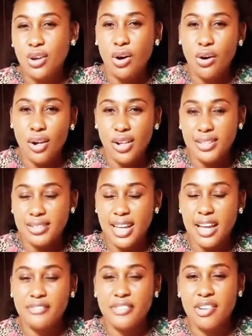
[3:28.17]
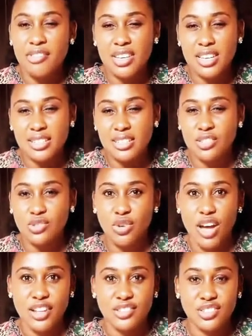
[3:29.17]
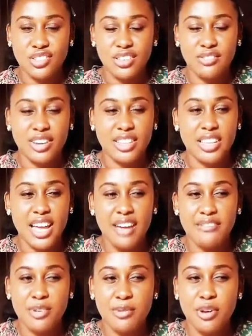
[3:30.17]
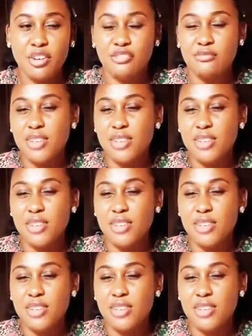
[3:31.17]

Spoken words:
coils are very easy to achieve and they have a way of